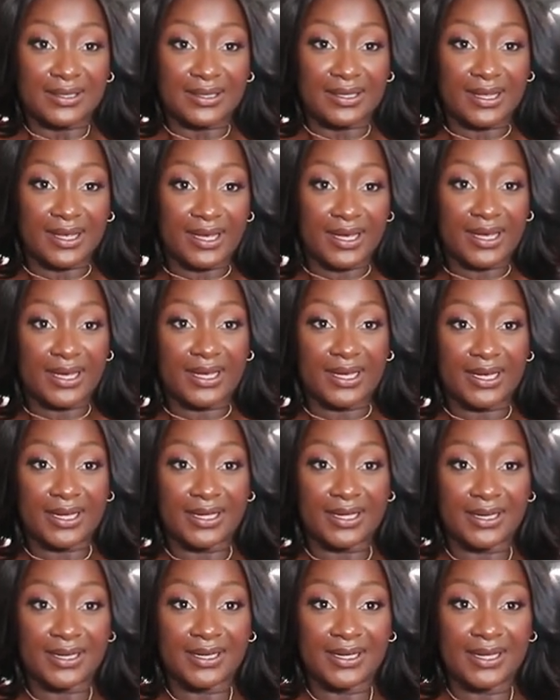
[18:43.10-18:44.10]
like,
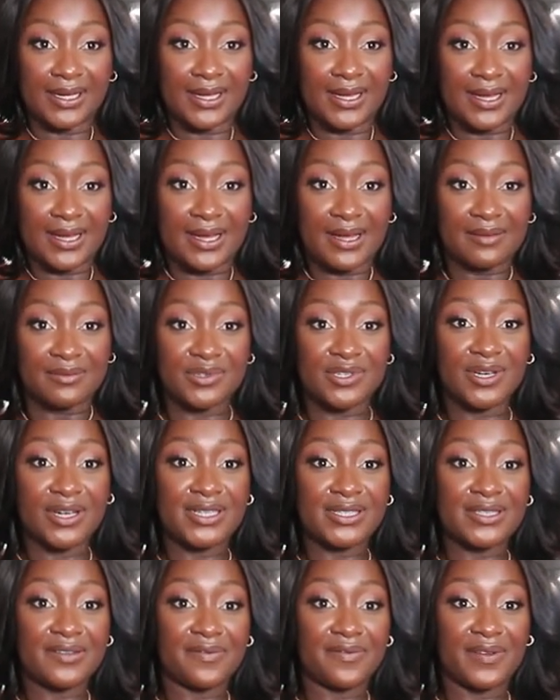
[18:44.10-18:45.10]
I'm
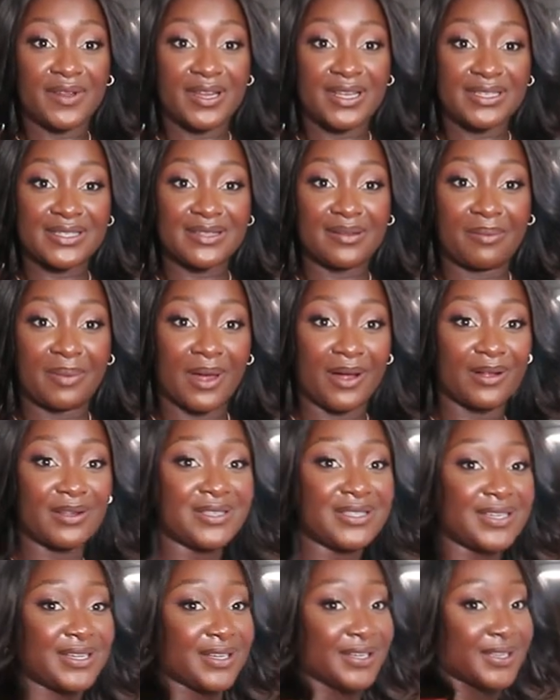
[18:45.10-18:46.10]
trying to finesse the belt.